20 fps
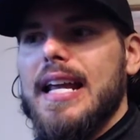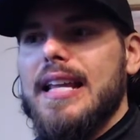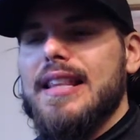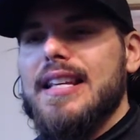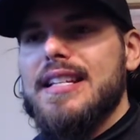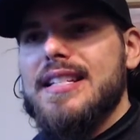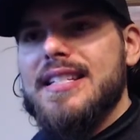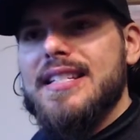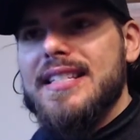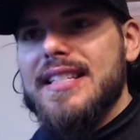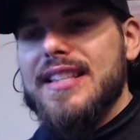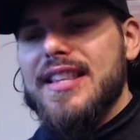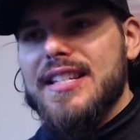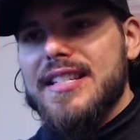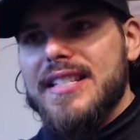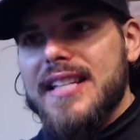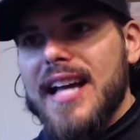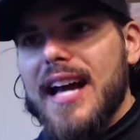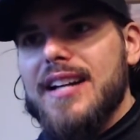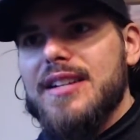And this, the
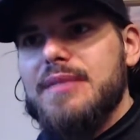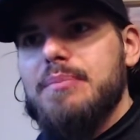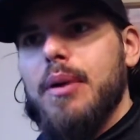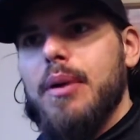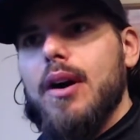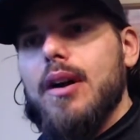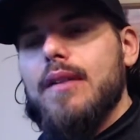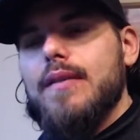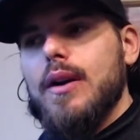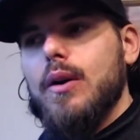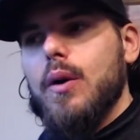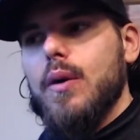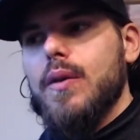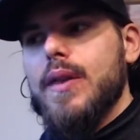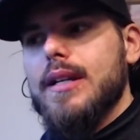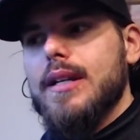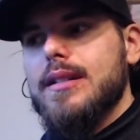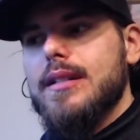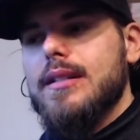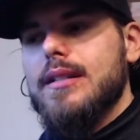saddest part of that whole
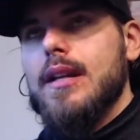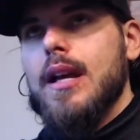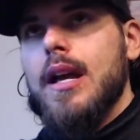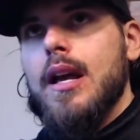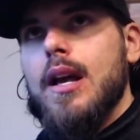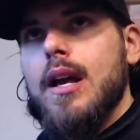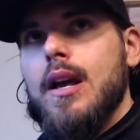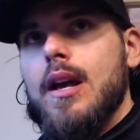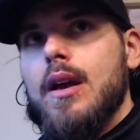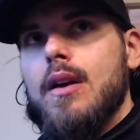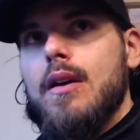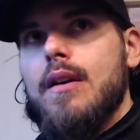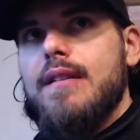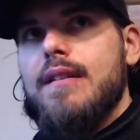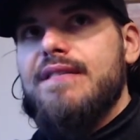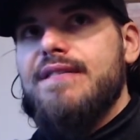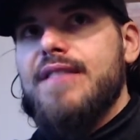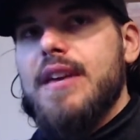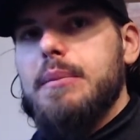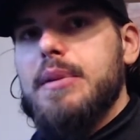thing is
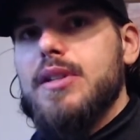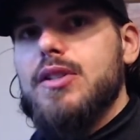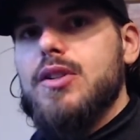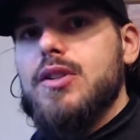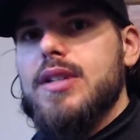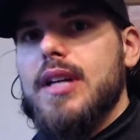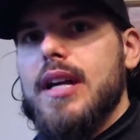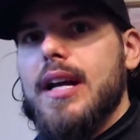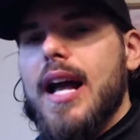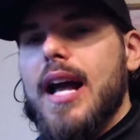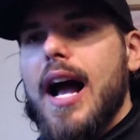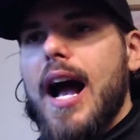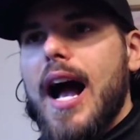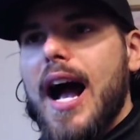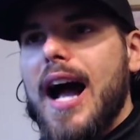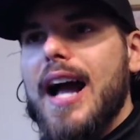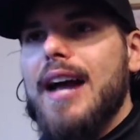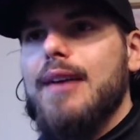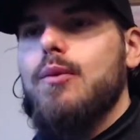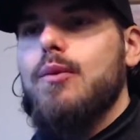females are saying,
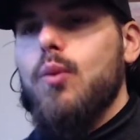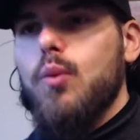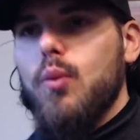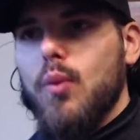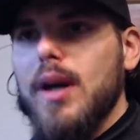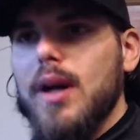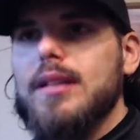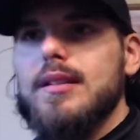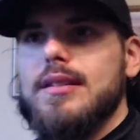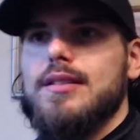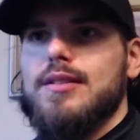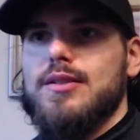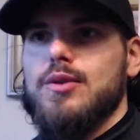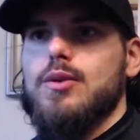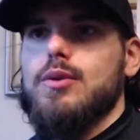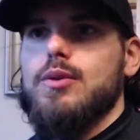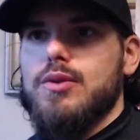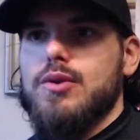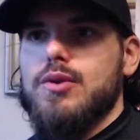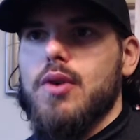I want to
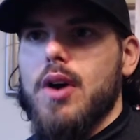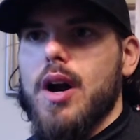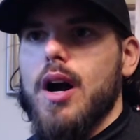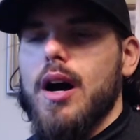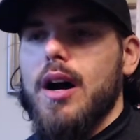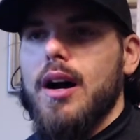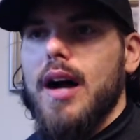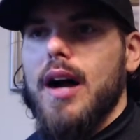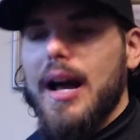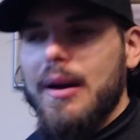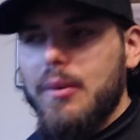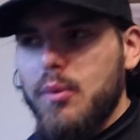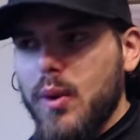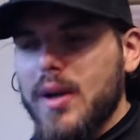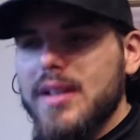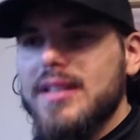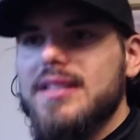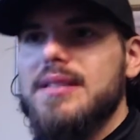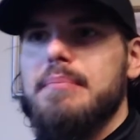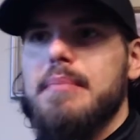draw, I
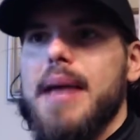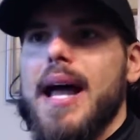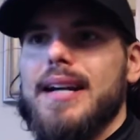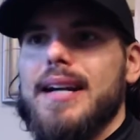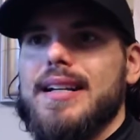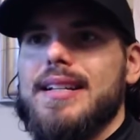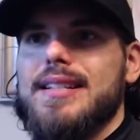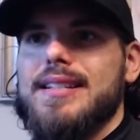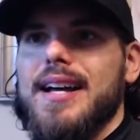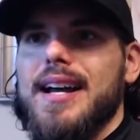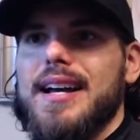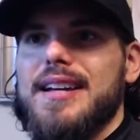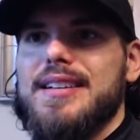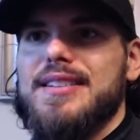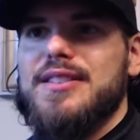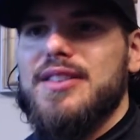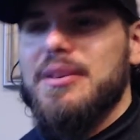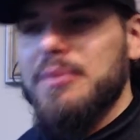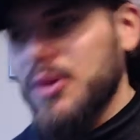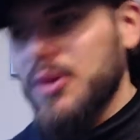want to magnetize
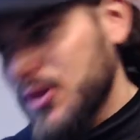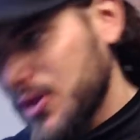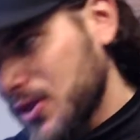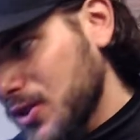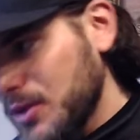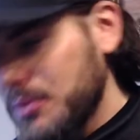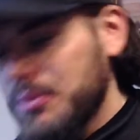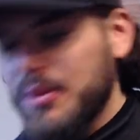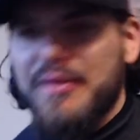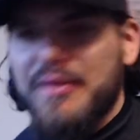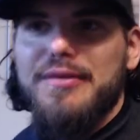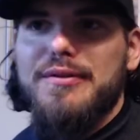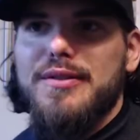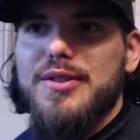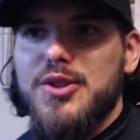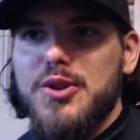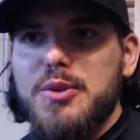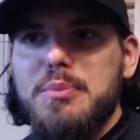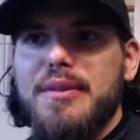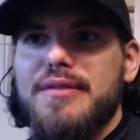the most
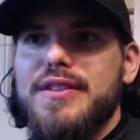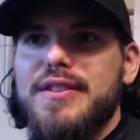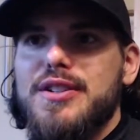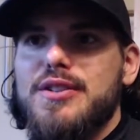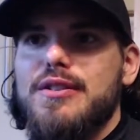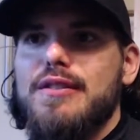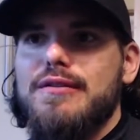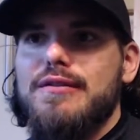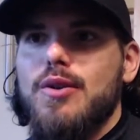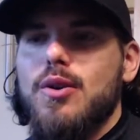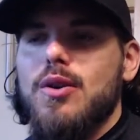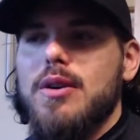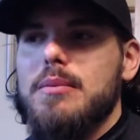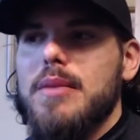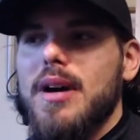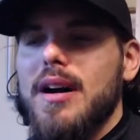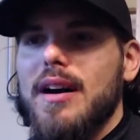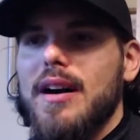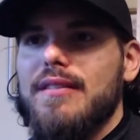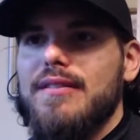superficial form
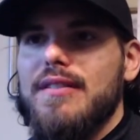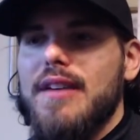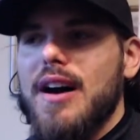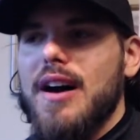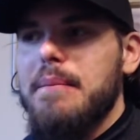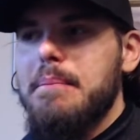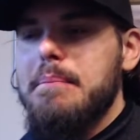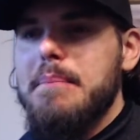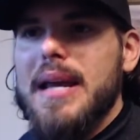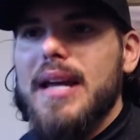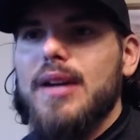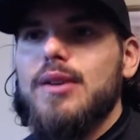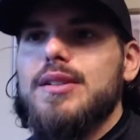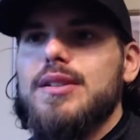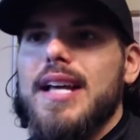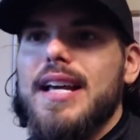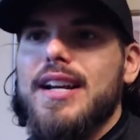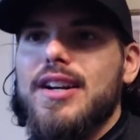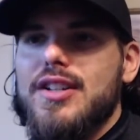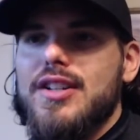of a male's
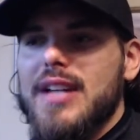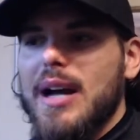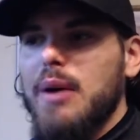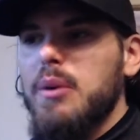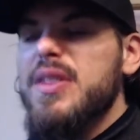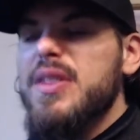energy. I